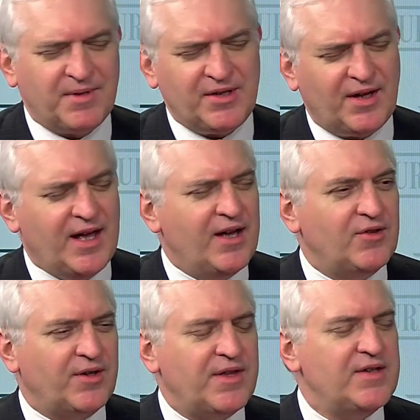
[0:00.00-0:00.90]
I mean,
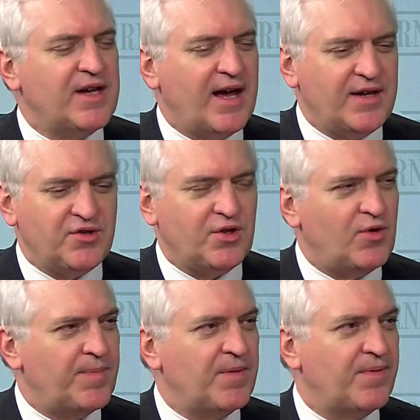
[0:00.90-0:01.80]
look, these guys
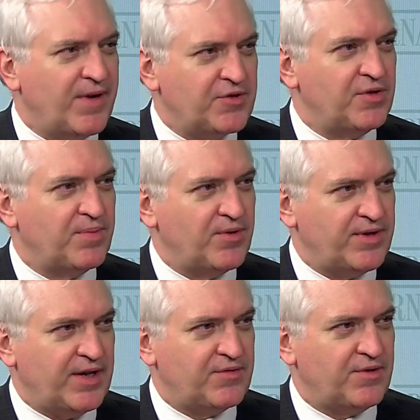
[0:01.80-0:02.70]
show up. They're professional
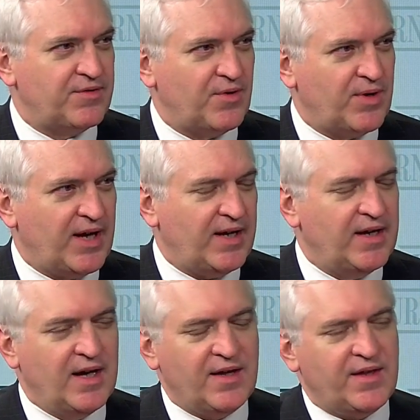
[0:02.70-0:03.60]
protesters,
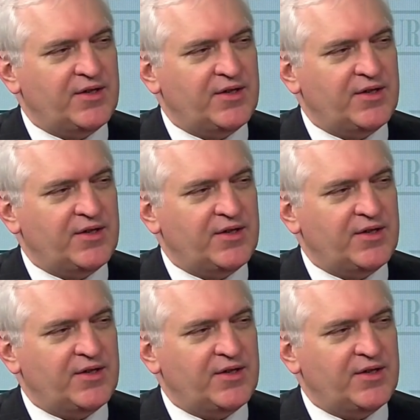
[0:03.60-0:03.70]
okay?